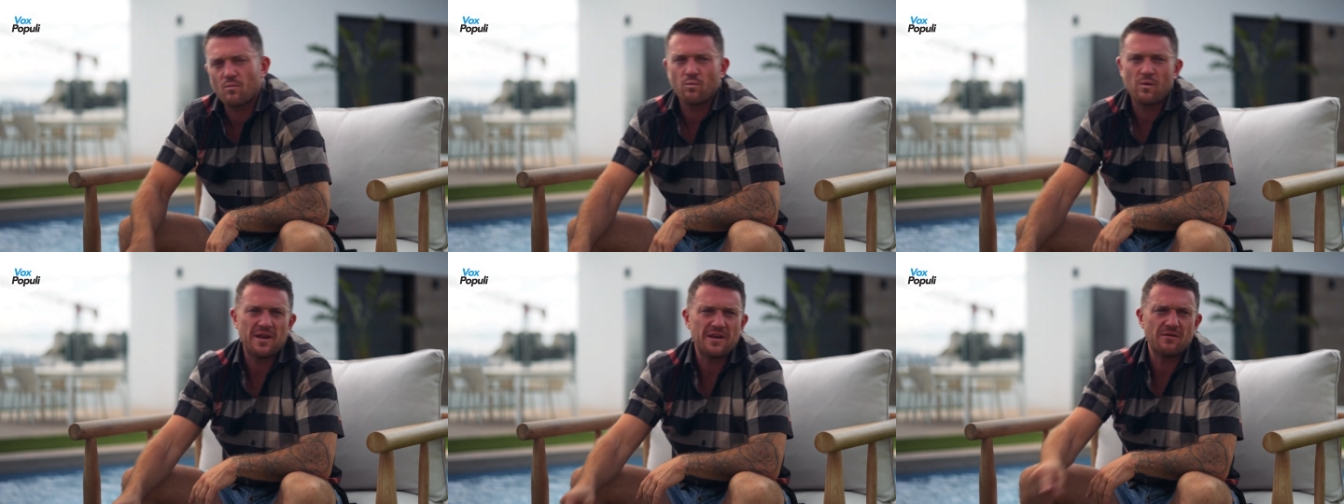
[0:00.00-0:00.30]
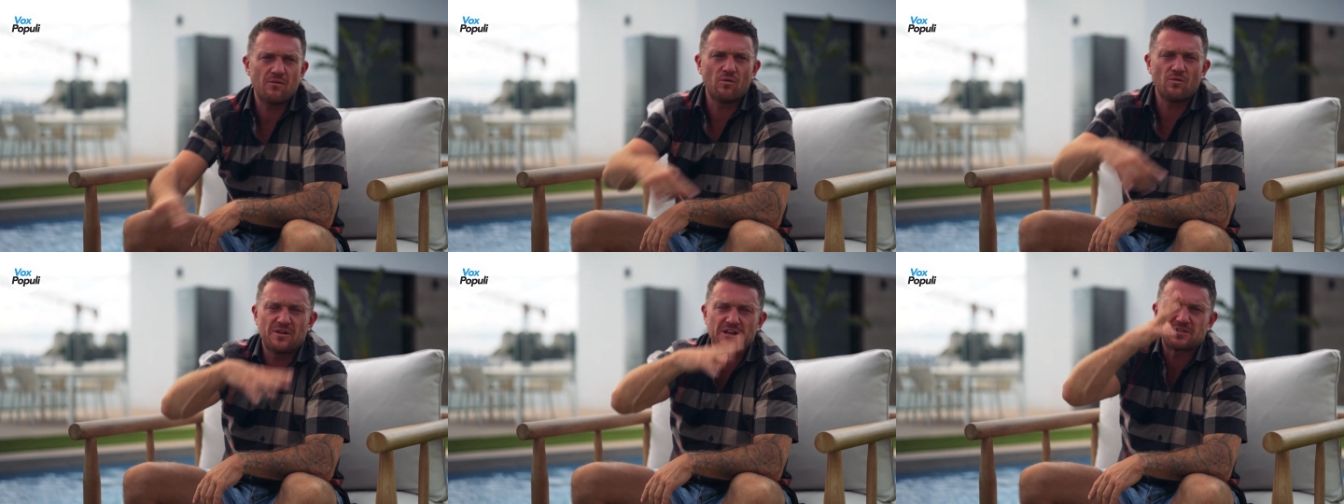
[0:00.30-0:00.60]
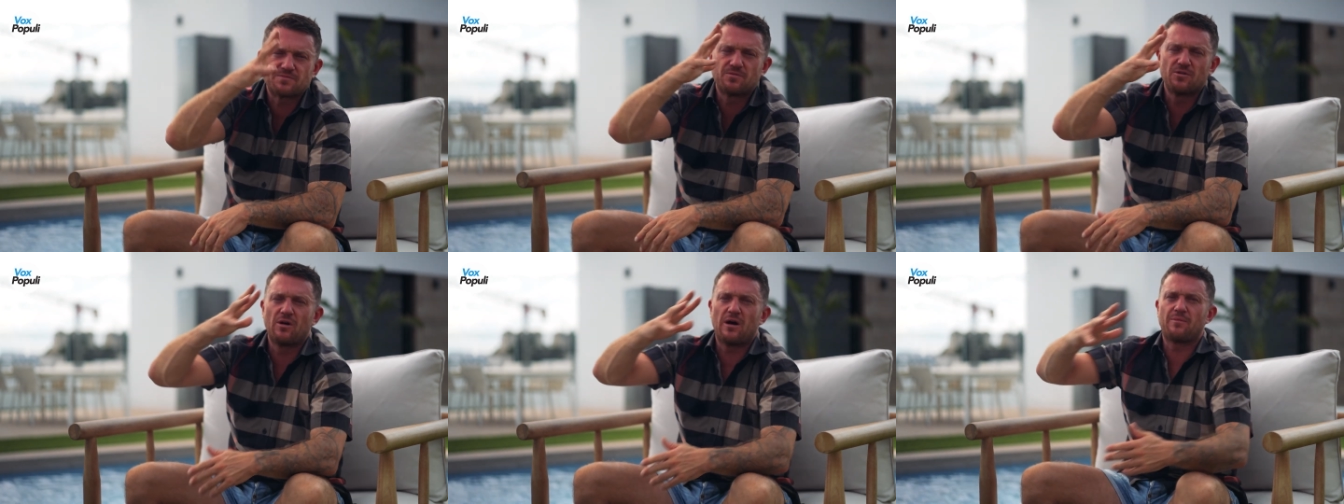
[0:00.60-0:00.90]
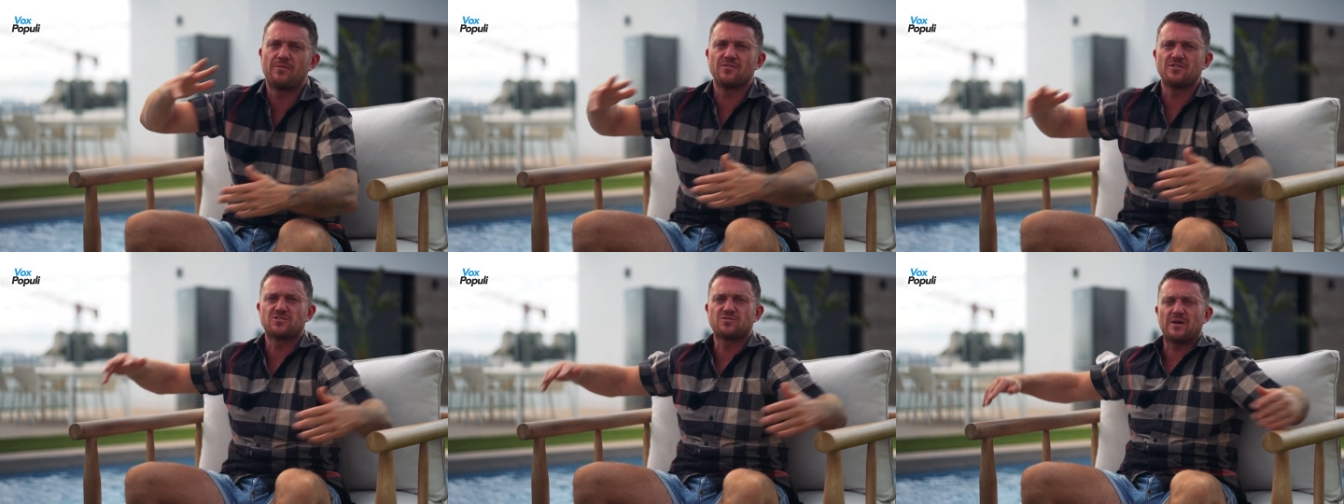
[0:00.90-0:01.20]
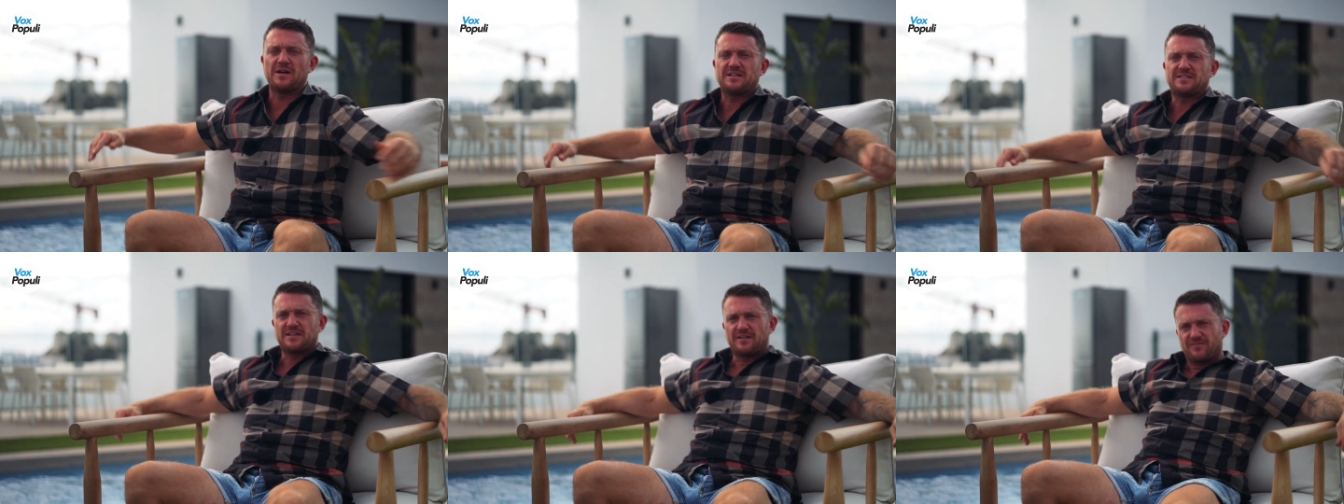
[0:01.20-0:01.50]
when all this blew up on the
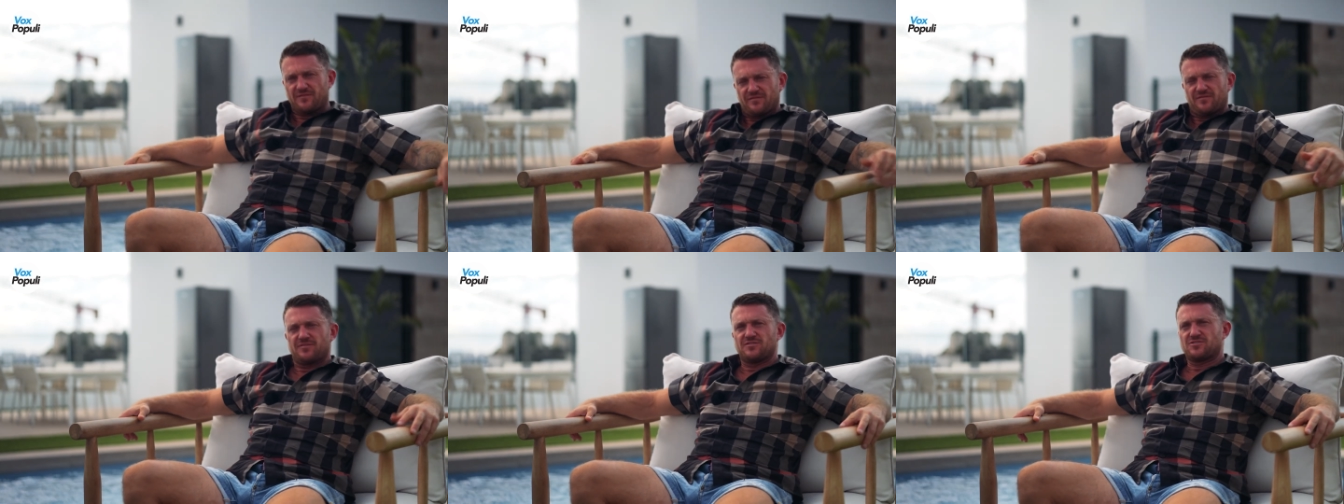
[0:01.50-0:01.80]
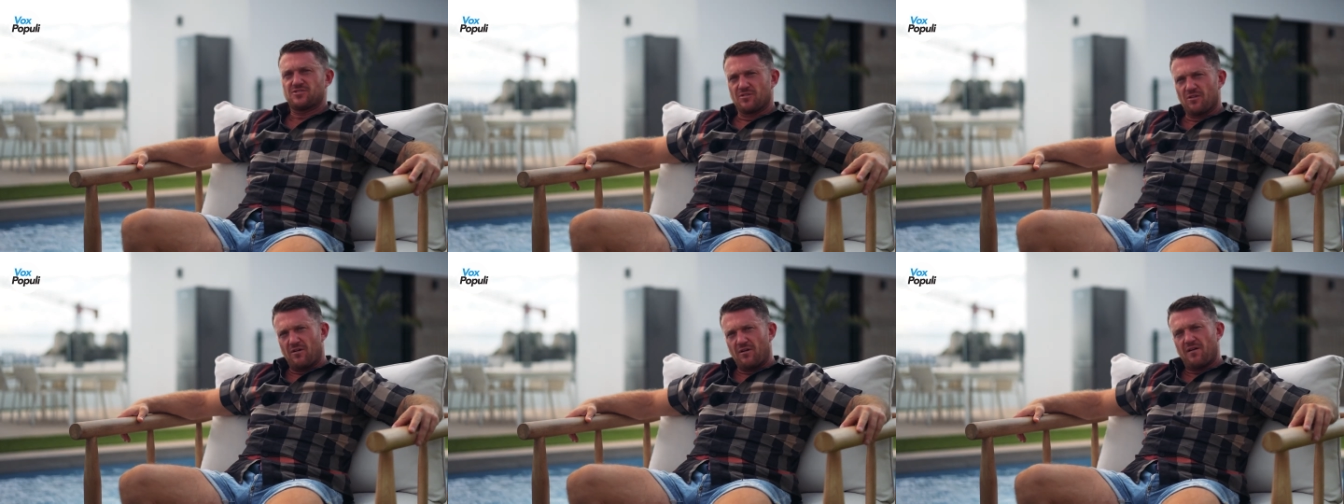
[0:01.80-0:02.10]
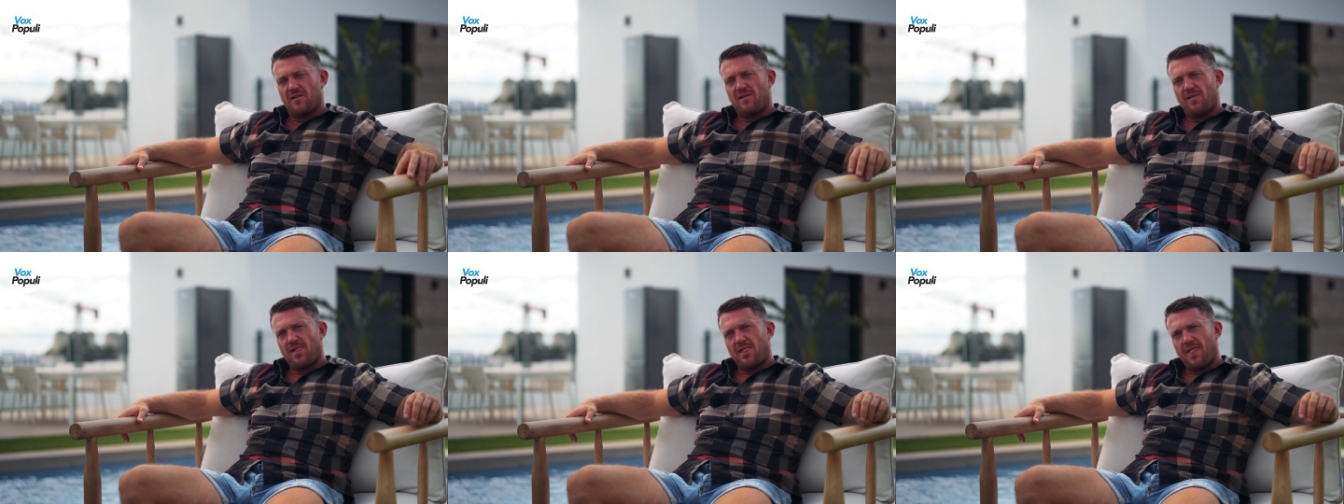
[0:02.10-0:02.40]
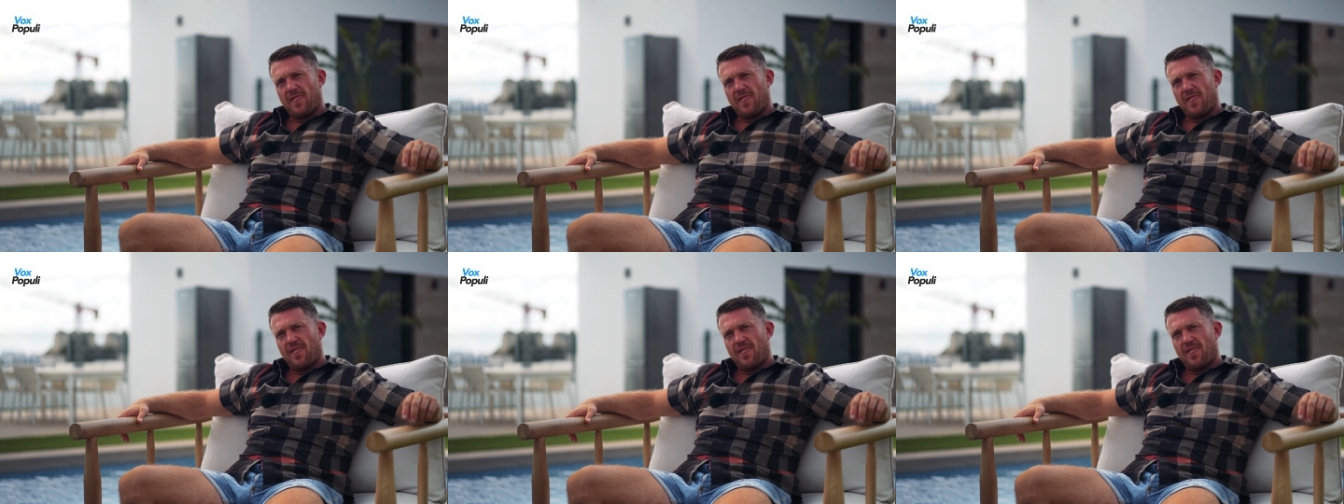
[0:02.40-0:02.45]
27th of July,